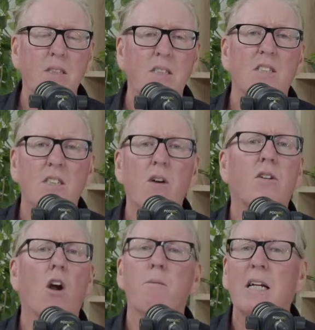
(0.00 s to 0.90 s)
So
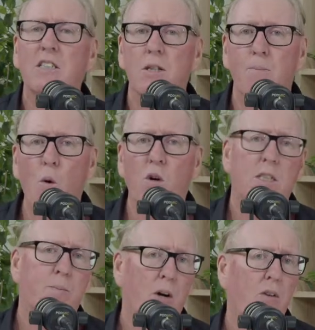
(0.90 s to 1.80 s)
going back to the
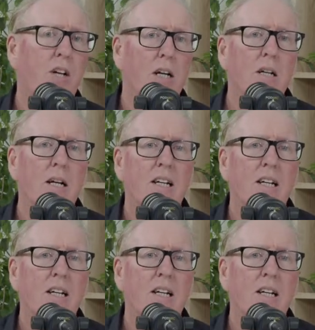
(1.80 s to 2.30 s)
mortgage broker,